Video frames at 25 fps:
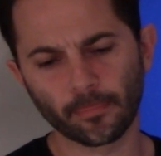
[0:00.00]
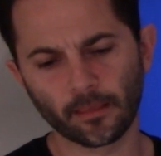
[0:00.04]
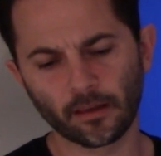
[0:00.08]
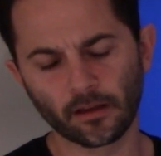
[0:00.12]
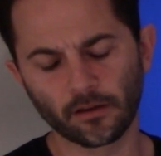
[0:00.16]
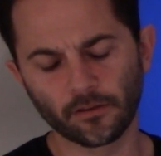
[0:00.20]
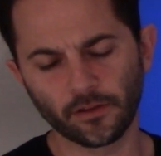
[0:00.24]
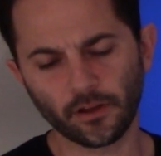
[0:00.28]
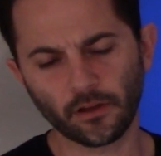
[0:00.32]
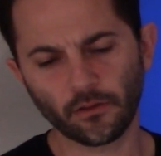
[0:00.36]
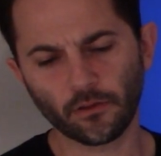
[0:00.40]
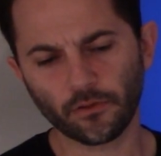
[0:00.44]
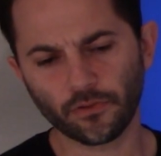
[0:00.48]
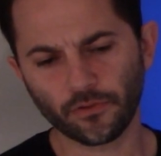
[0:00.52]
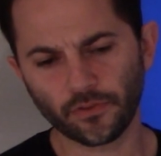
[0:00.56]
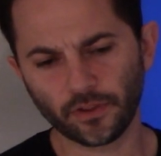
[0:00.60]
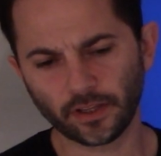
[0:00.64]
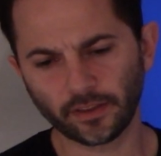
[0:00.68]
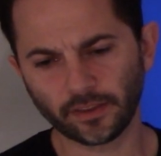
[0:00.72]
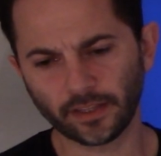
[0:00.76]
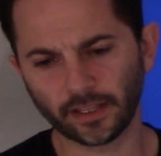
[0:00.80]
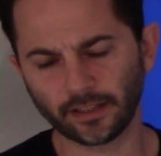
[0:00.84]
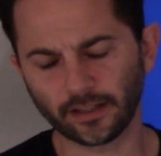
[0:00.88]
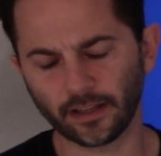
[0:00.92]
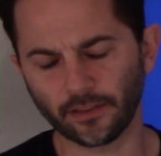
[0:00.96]
The other
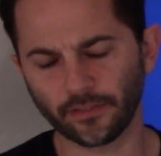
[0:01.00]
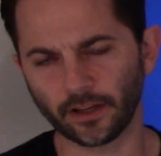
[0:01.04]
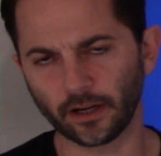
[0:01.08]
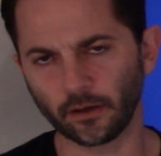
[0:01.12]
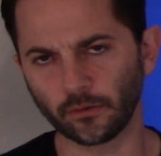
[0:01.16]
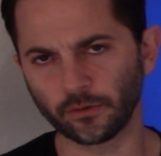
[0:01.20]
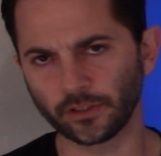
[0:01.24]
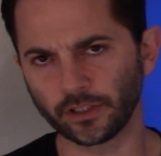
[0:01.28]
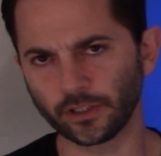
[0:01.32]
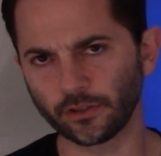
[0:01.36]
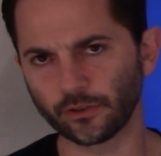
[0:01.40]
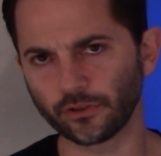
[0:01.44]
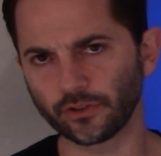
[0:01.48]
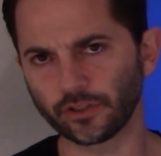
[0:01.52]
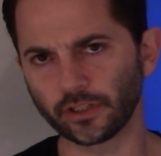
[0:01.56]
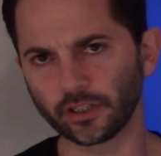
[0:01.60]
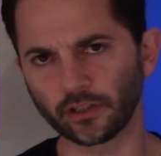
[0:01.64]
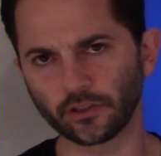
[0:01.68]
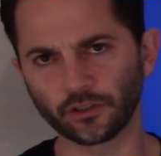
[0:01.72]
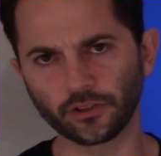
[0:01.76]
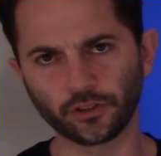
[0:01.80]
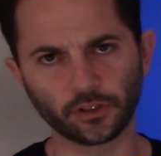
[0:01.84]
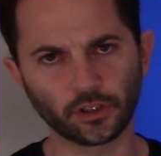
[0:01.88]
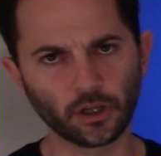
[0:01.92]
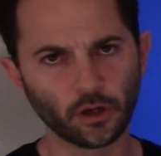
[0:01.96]
thing that I thought was interesting
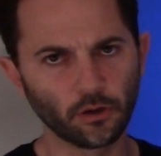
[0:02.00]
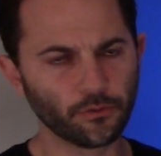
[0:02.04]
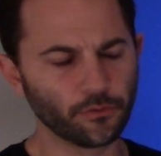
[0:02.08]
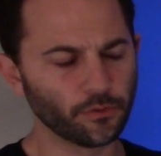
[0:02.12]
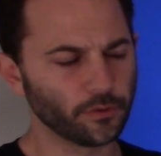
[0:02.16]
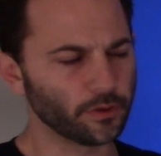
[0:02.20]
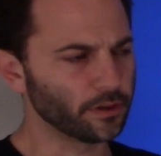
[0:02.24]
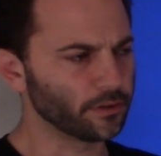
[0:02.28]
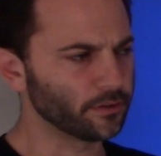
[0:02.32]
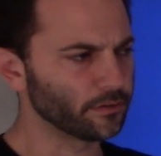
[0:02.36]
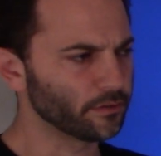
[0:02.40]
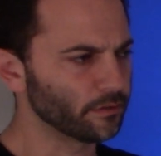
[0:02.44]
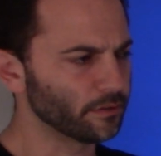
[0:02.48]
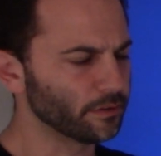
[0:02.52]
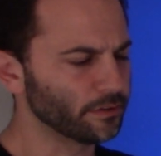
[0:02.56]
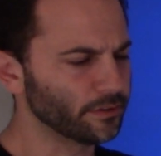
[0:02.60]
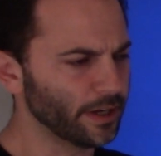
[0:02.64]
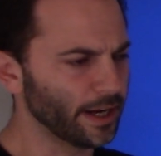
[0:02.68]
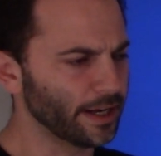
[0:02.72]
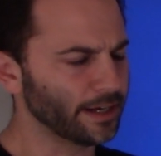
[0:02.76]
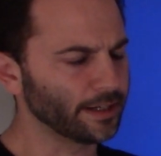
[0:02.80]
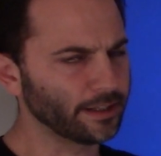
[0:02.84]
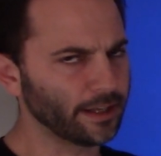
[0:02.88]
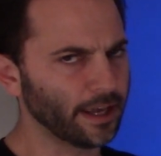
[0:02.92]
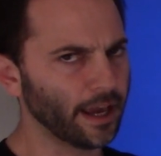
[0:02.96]
is you go through this
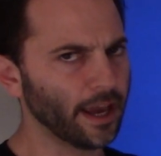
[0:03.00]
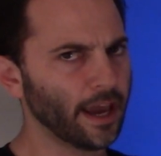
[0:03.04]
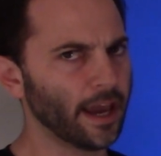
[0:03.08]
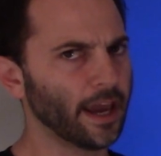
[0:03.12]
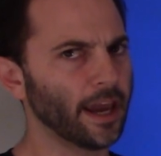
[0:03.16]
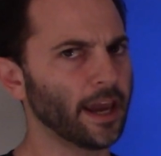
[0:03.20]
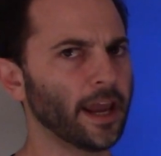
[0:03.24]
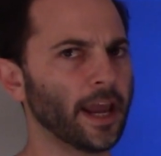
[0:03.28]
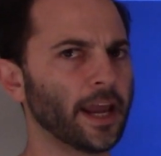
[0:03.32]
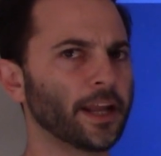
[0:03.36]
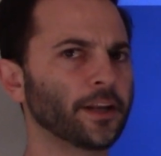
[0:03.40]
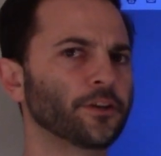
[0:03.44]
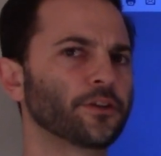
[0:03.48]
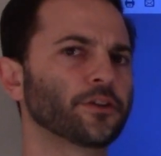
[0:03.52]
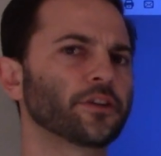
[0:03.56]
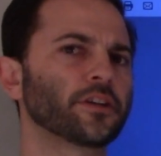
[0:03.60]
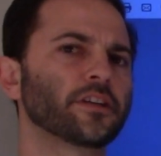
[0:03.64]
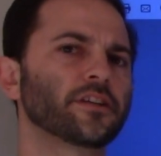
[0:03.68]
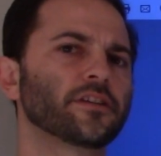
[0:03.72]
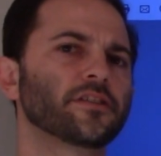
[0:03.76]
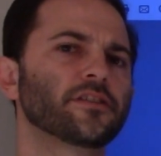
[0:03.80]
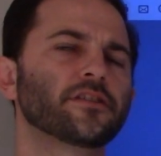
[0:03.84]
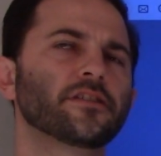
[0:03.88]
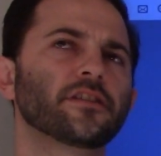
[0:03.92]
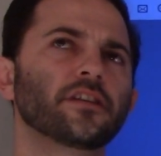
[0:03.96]
10K and you're going
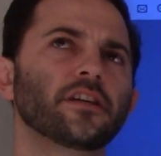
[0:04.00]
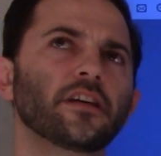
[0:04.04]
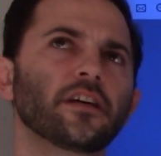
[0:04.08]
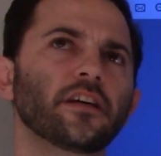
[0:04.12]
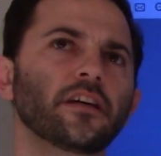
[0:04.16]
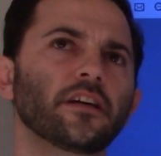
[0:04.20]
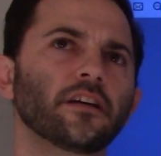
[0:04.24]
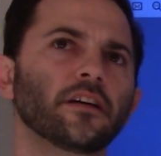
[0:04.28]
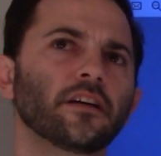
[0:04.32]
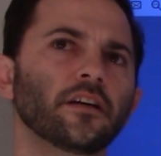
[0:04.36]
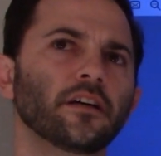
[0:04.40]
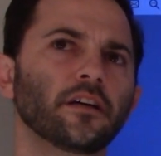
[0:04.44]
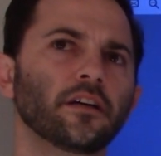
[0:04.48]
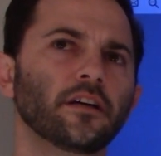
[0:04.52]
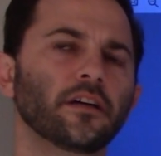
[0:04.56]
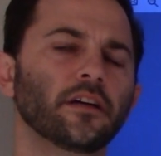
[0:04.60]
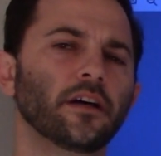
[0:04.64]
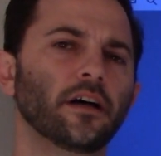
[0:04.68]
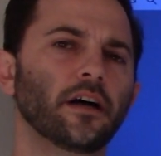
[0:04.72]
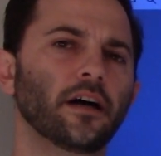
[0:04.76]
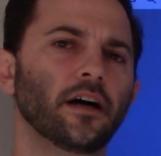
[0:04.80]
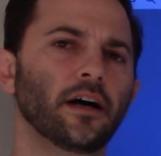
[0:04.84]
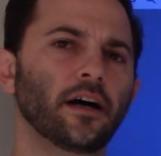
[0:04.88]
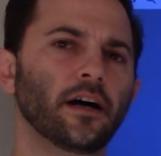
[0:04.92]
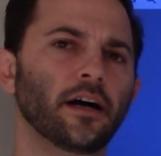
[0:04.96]
to see
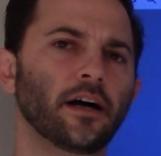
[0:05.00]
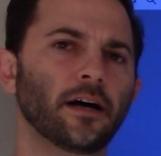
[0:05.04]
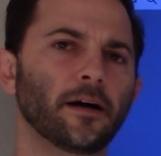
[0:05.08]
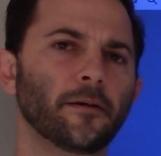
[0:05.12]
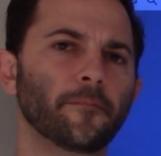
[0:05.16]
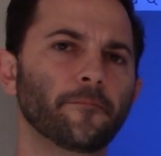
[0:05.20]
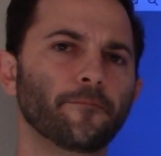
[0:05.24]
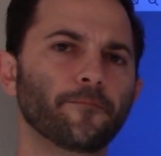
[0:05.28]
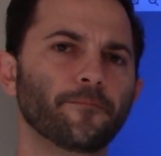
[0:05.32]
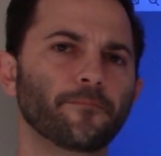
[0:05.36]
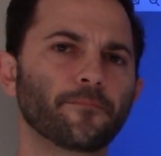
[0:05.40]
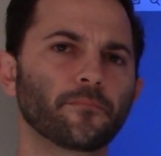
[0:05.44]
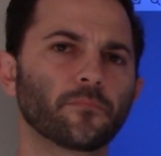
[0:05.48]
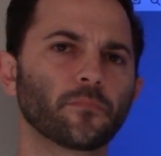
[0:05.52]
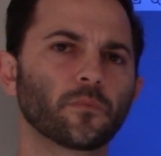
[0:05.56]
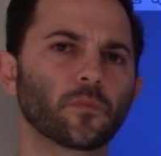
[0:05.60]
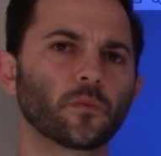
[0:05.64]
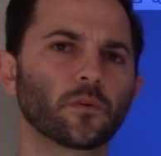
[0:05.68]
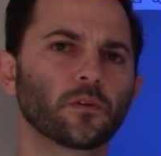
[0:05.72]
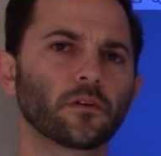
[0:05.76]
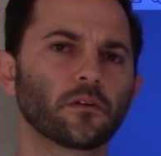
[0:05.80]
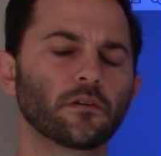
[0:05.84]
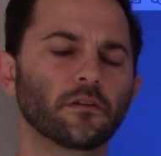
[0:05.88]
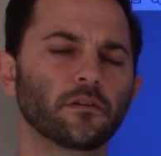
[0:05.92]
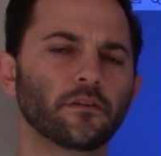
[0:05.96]

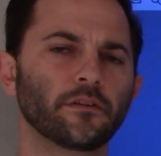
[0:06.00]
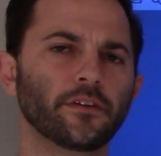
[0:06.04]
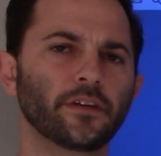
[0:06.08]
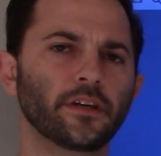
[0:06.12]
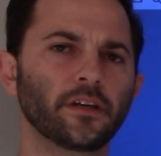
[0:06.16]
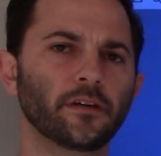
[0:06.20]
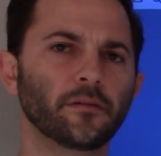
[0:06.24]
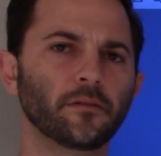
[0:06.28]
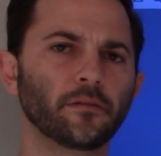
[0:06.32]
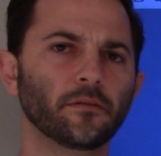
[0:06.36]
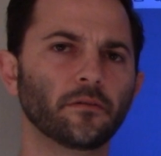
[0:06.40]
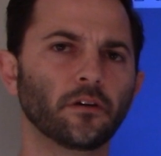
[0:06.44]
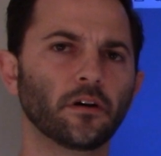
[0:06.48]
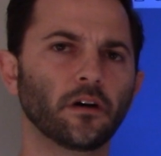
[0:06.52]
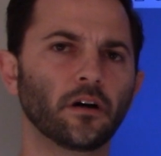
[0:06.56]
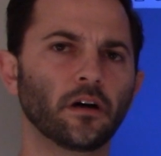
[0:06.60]
the